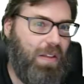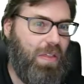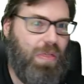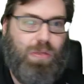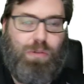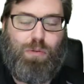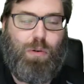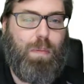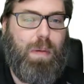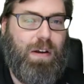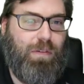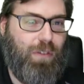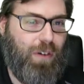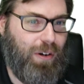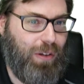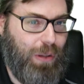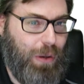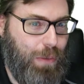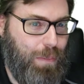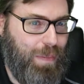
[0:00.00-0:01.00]
threw me for
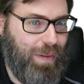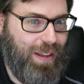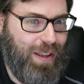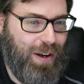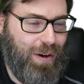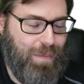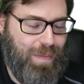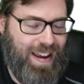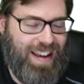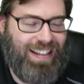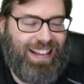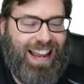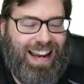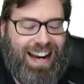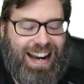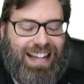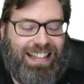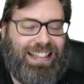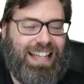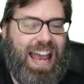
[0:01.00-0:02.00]
a loop a little bit,
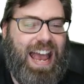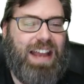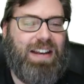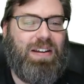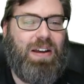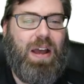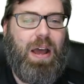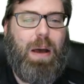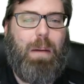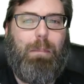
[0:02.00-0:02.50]
like I said,